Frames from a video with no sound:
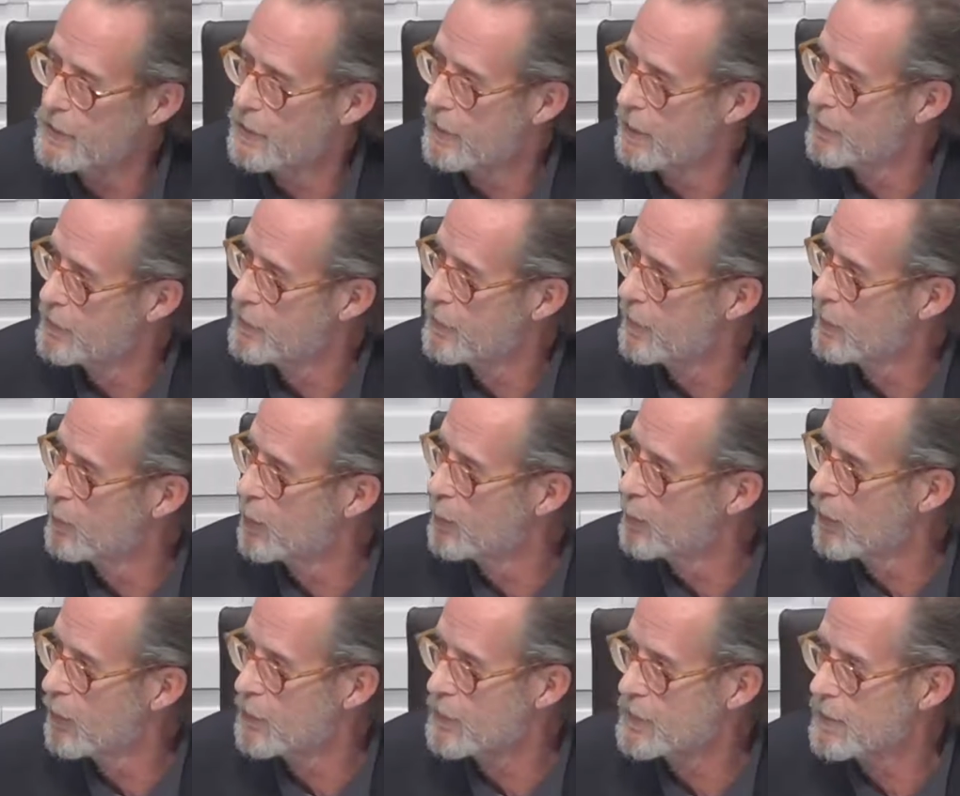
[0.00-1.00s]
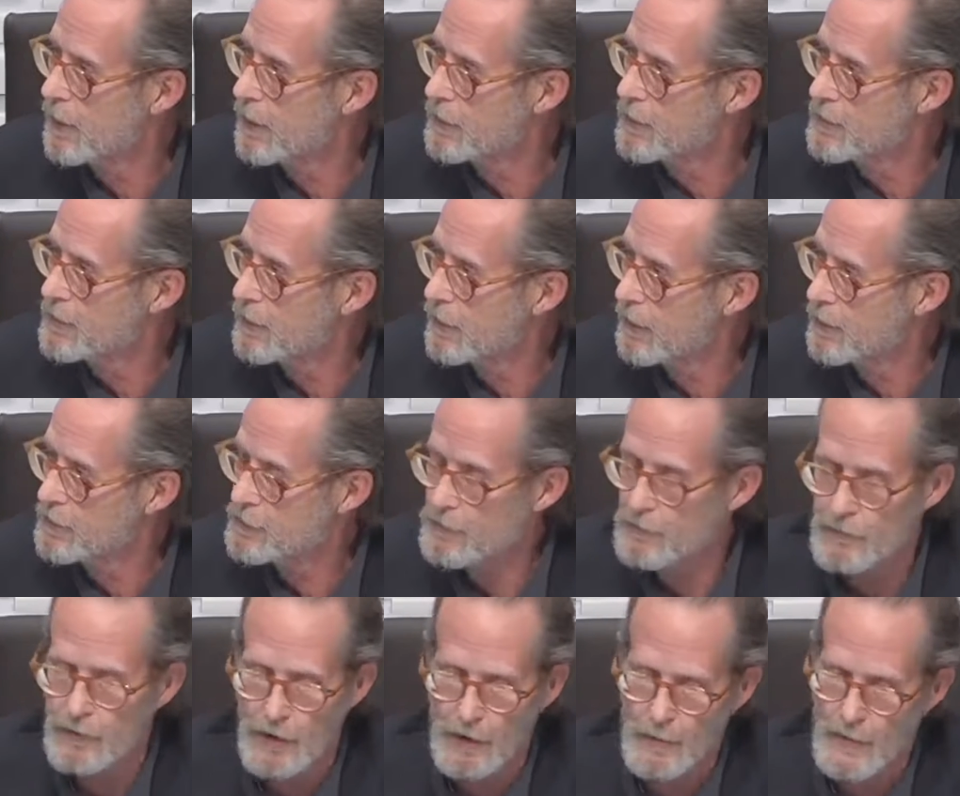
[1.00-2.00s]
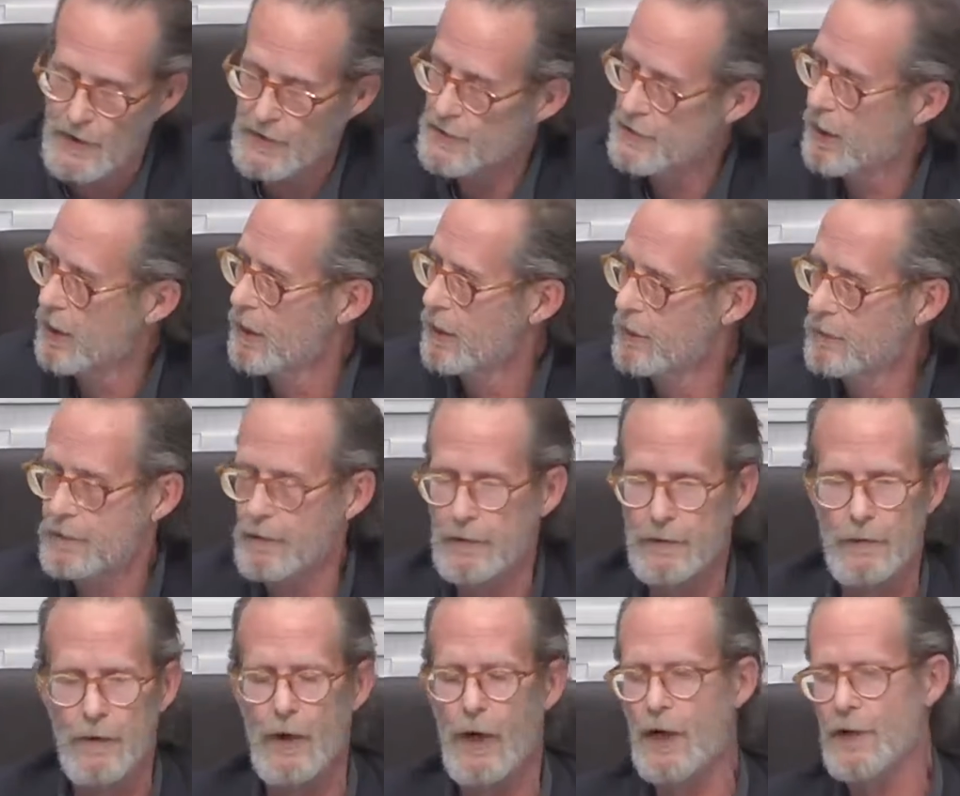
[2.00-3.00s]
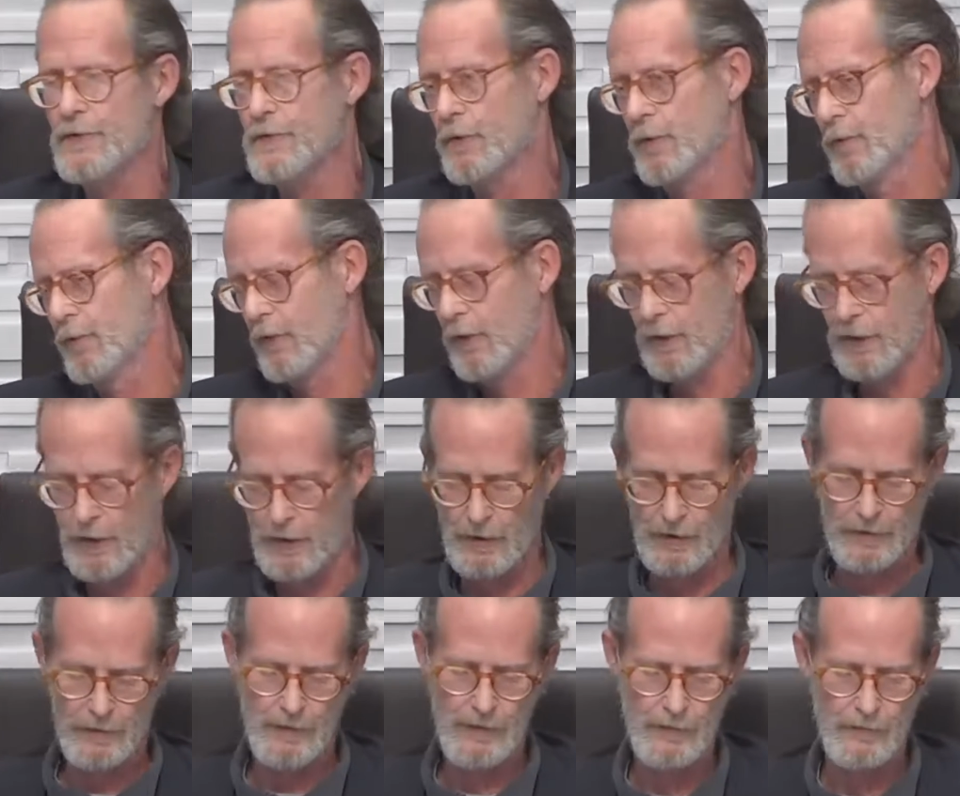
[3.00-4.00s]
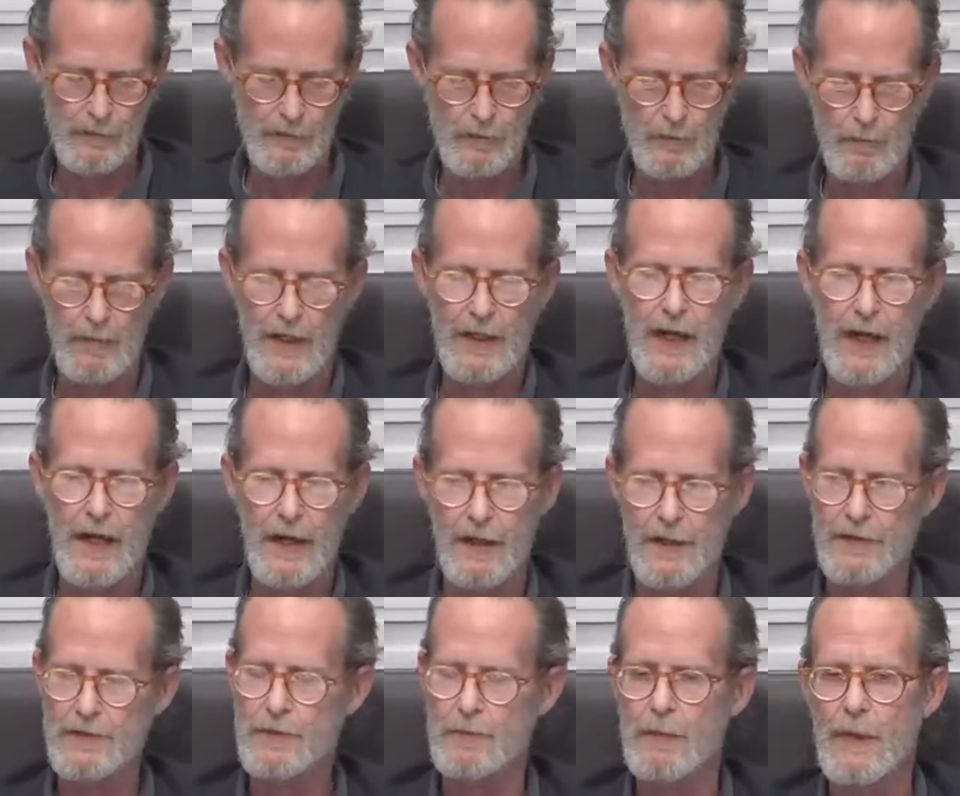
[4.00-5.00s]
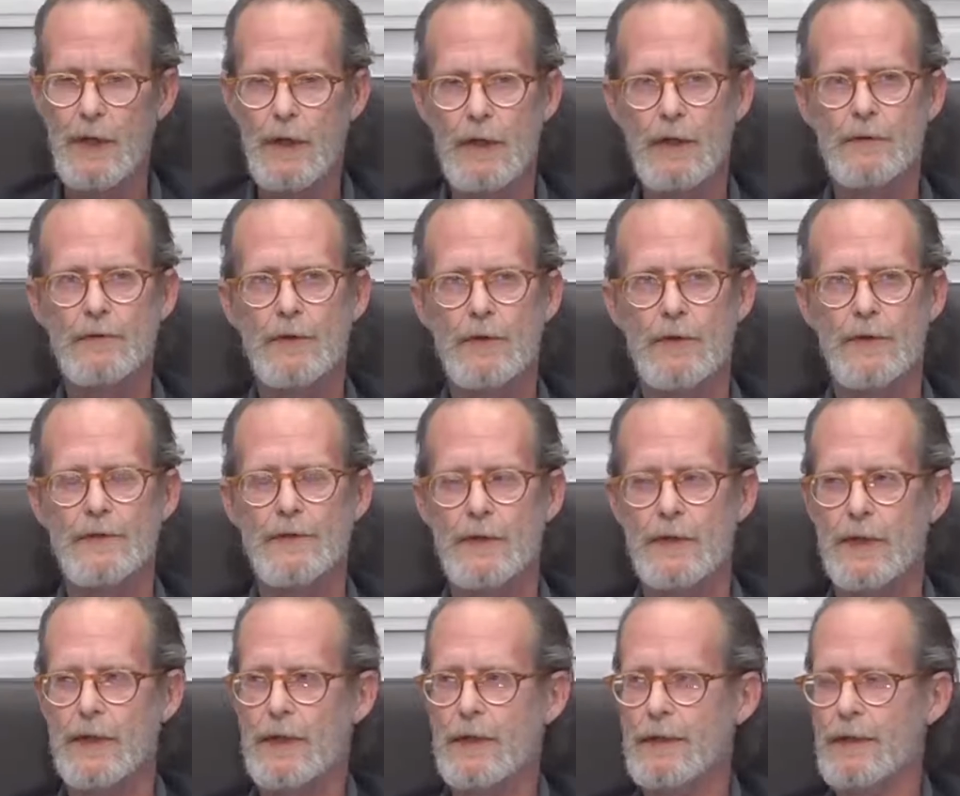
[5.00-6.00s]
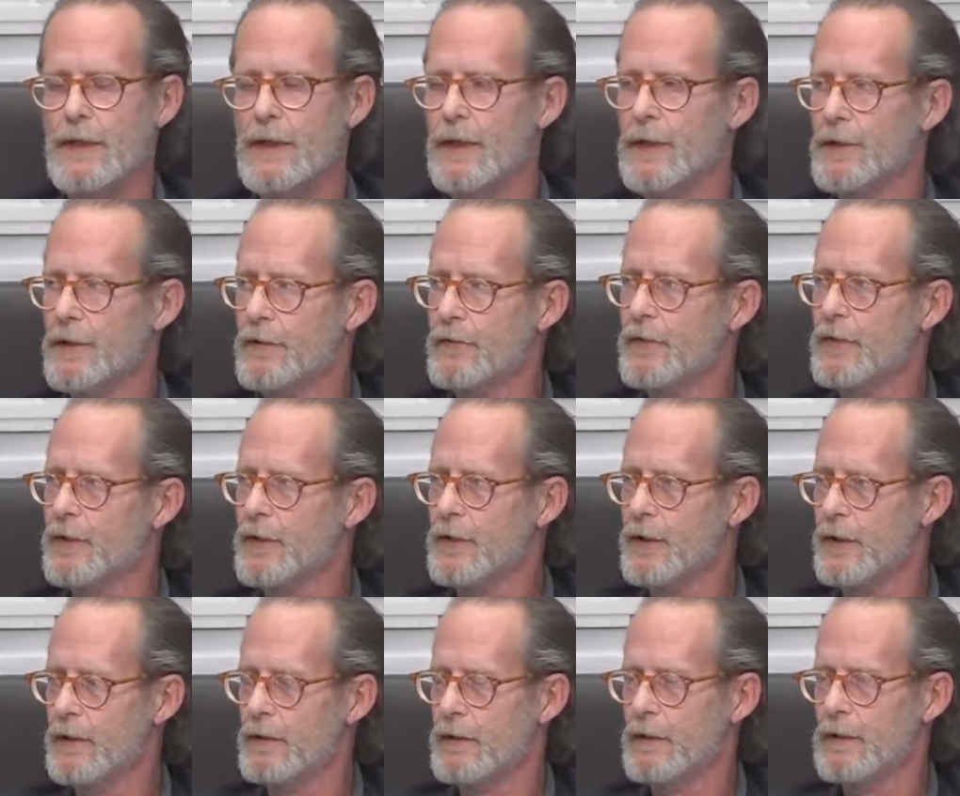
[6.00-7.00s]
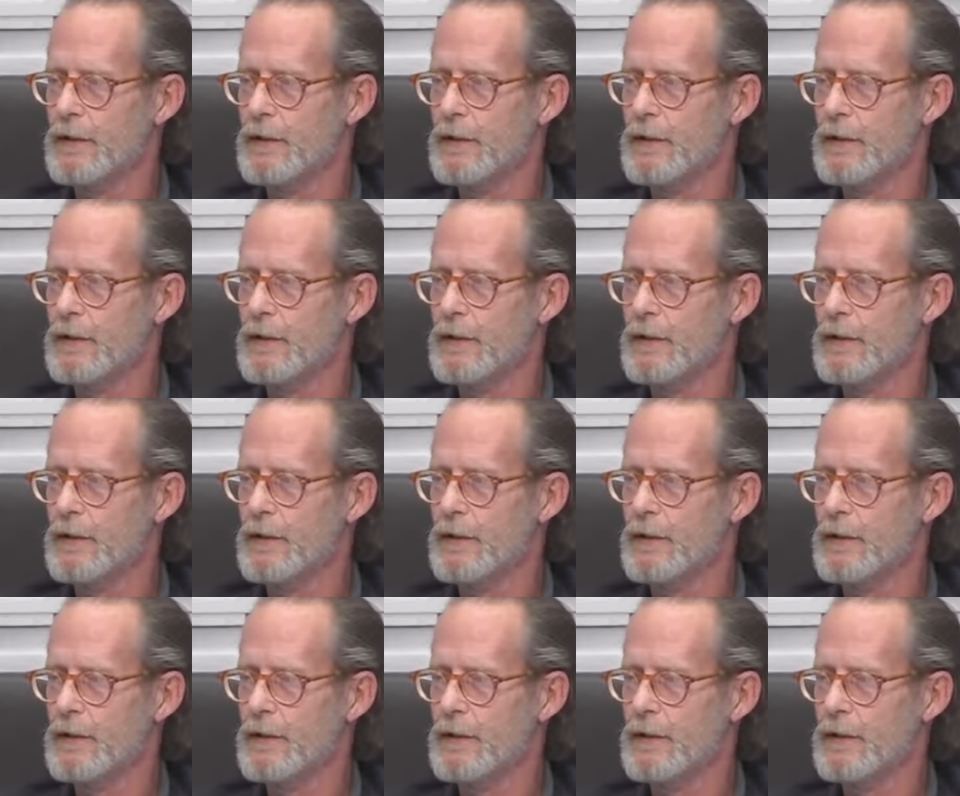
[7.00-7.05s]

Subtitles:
in that you can propose legislation from the Senate to cross over and all different mechanics. So it's a little different than